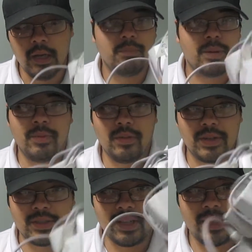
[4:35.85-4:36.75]
But I'm never
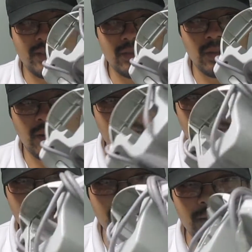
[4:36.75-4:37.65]
going to say that. So I
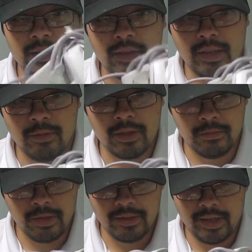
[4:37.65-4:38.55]
showed him this. He's like, what's it
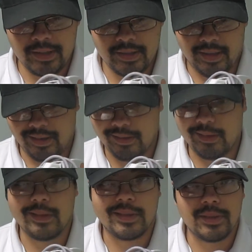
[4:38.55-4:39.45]
worth to you? I said, I don't
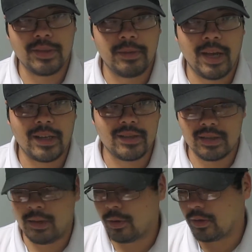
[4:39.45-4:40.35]
know. It's a Dreamcast. It's
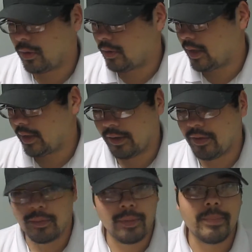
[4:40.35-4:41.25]
not worth a whole lot. I'll give
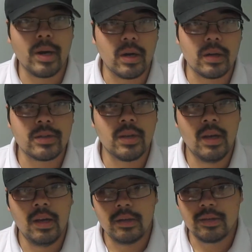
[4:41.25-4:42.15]
you 3 bucks.
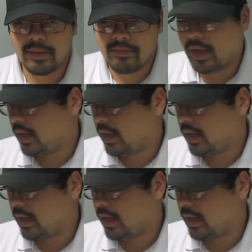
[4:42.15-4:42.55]
It's like, yeah,